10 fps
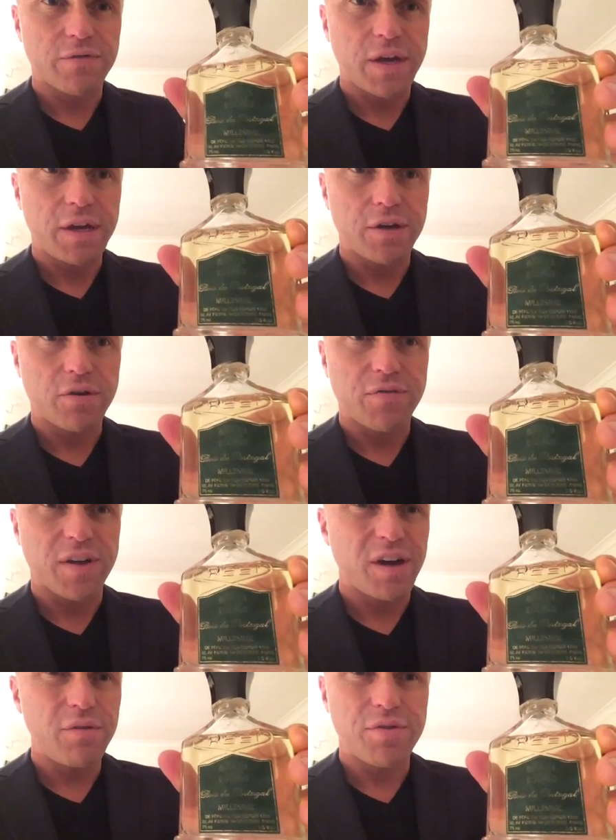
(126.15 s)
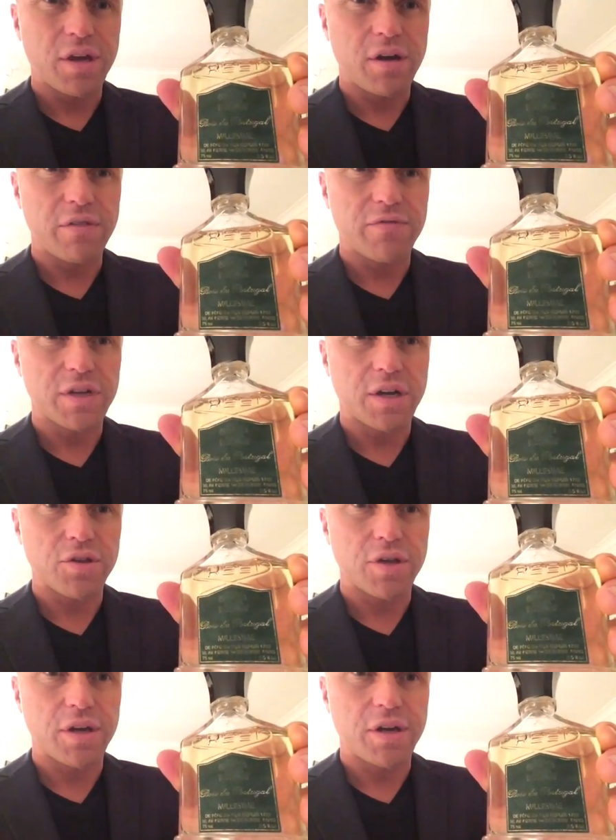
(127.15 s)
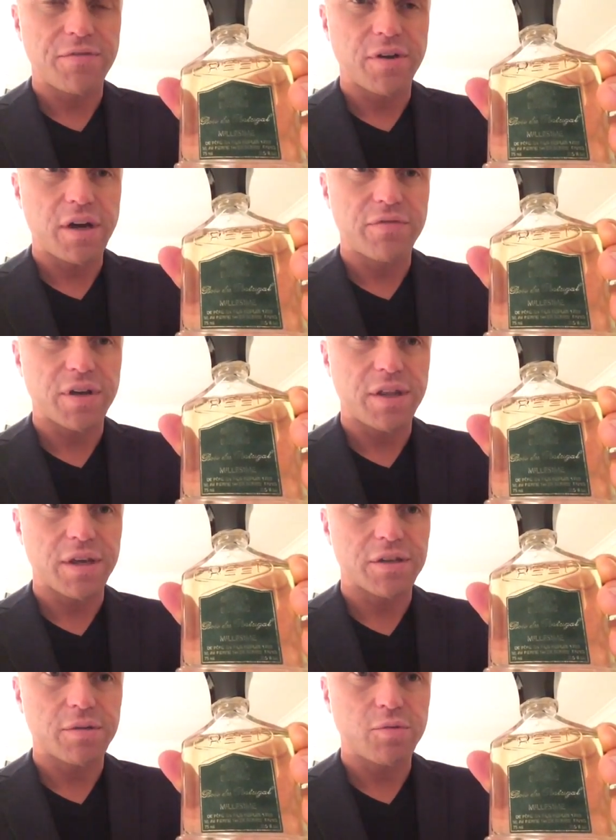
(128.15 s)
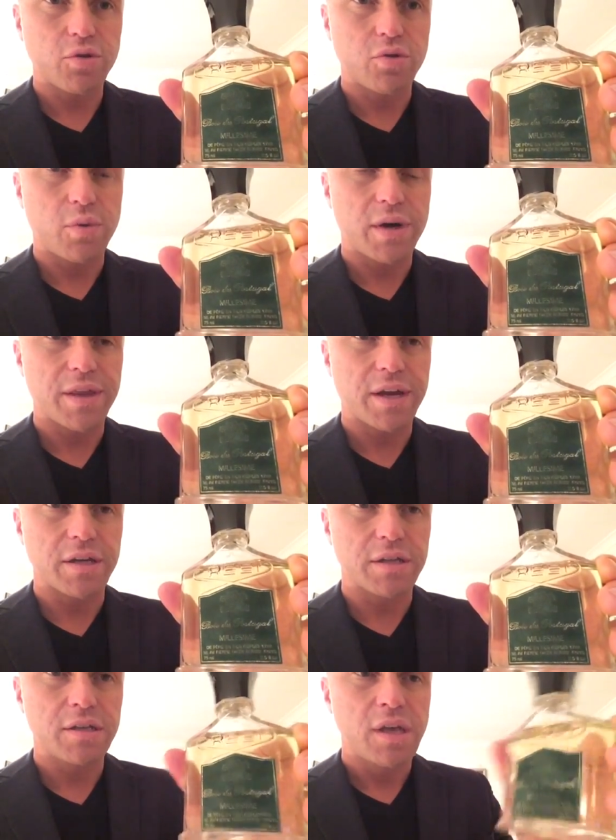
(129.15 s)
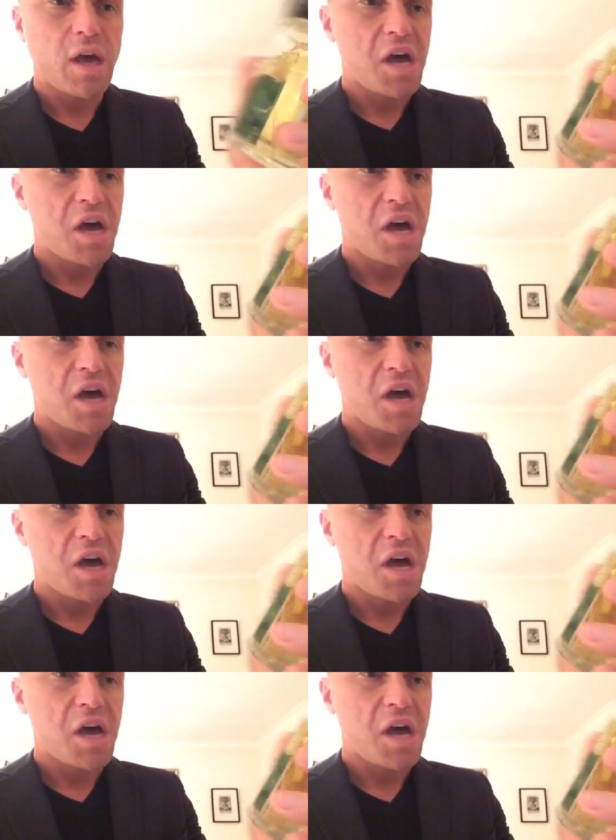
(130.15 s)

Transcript: faded off there. I don't think I've touched it enough that I've done that, so I'm not sure why that is.